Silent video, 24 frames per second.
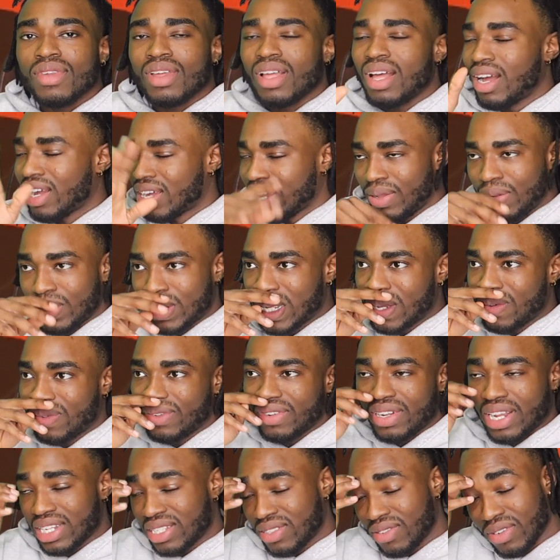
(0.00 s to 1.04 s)
okay, let's have the
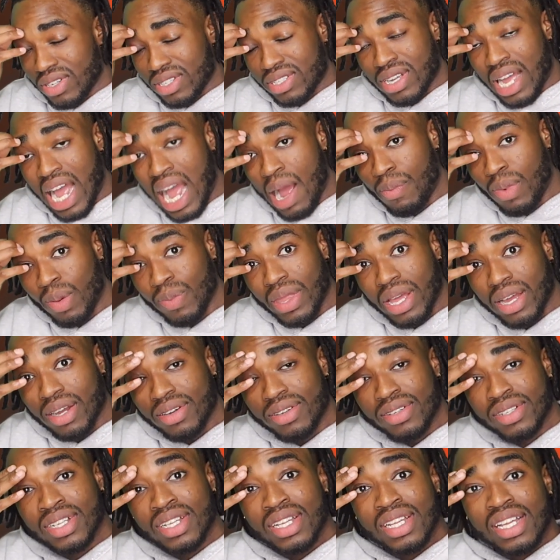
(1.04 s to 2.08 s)
next story. So album now.
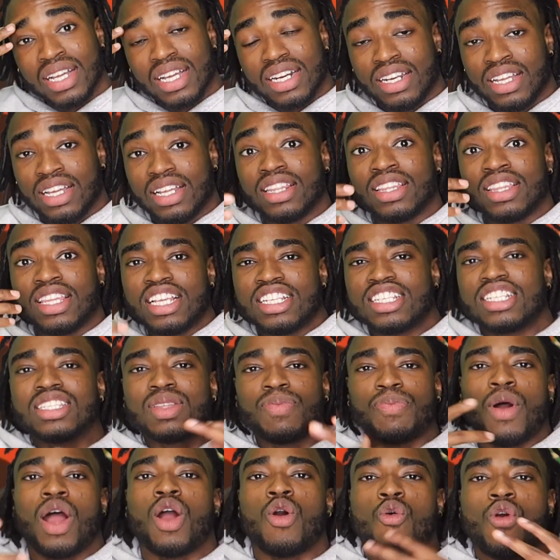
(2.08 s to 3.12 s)
This is
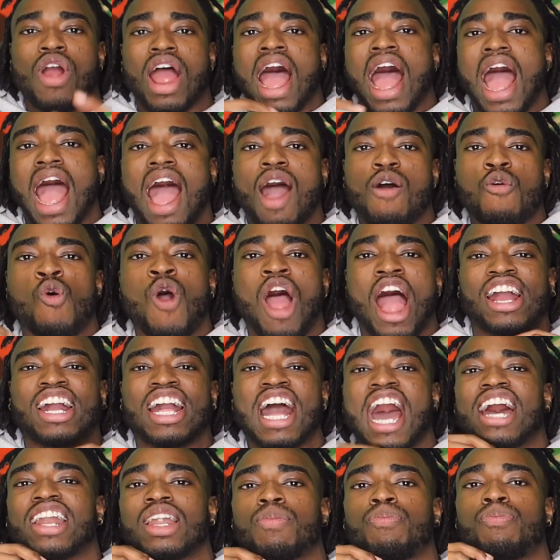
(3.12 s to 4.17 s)
the part where I
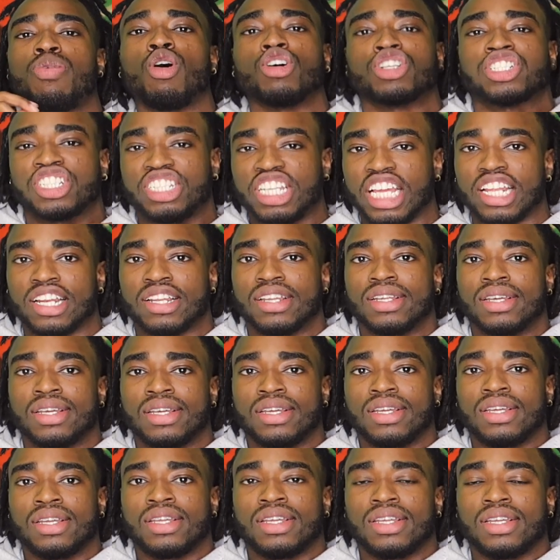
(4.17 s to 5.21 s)
kind of pushed it.
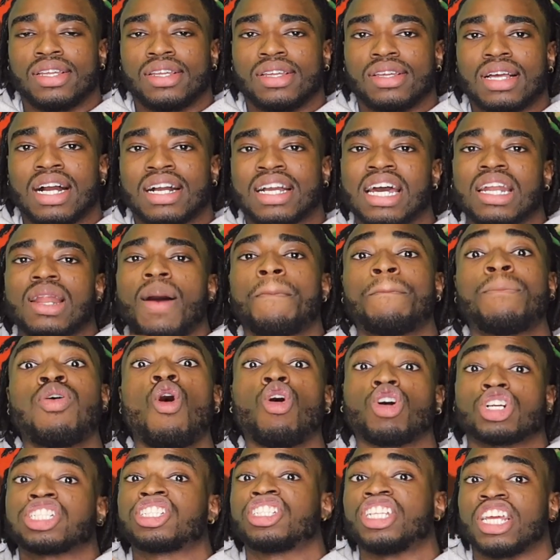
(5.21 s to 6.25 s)
I kind of
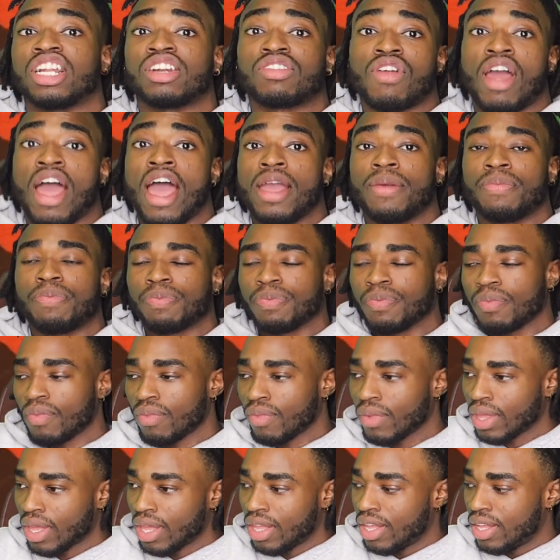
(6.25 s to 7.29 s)
pushed it, right?
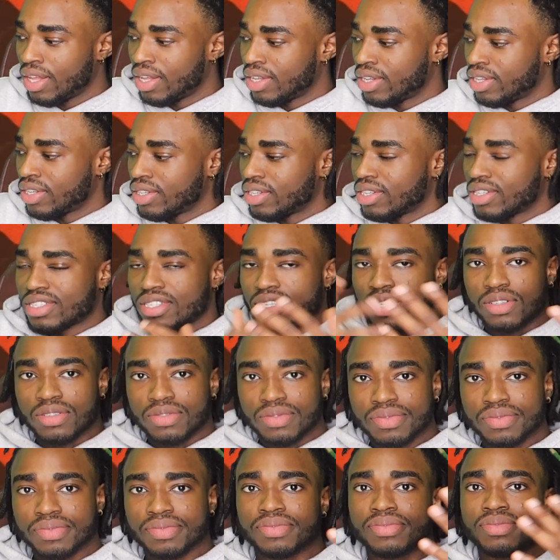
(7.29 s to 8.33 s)

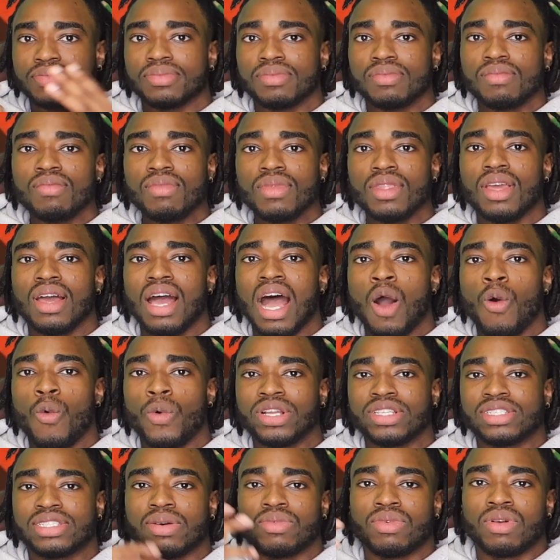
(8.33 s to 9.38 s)
So I
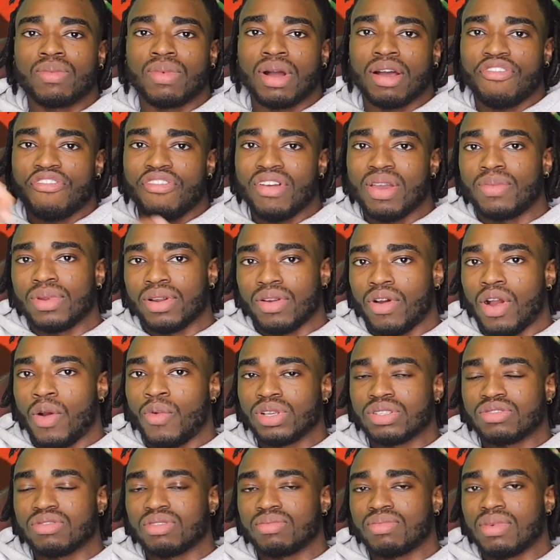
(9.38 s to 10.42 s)
went somewhere with my family. I
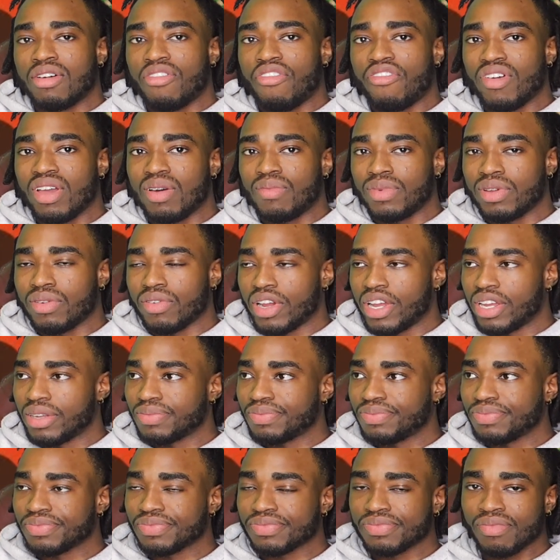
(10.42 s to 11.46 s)
went somewhere with my family, right?
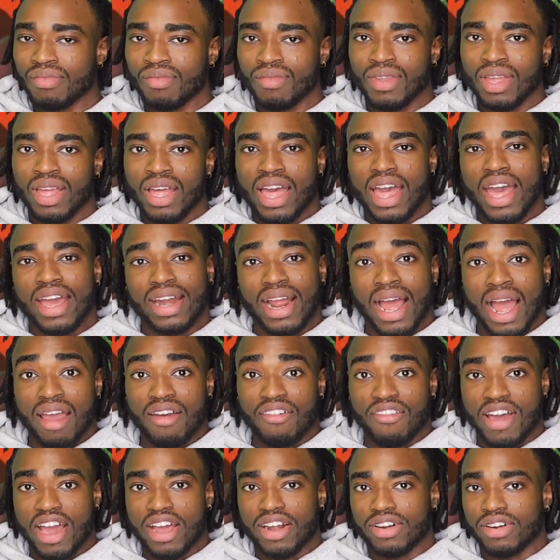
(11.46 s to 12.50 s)
And I
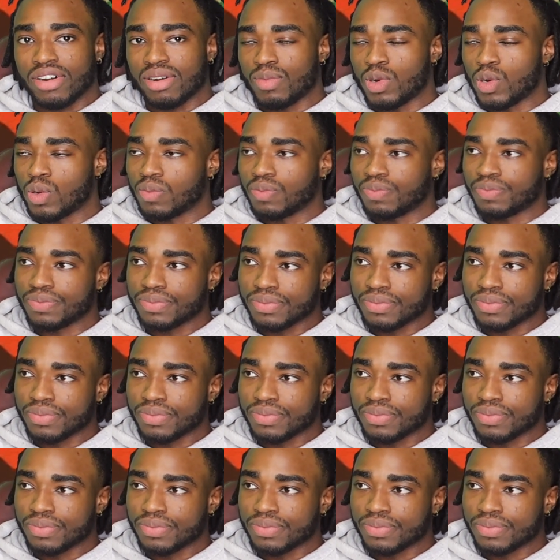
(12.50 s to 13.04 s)
invited her. Boom.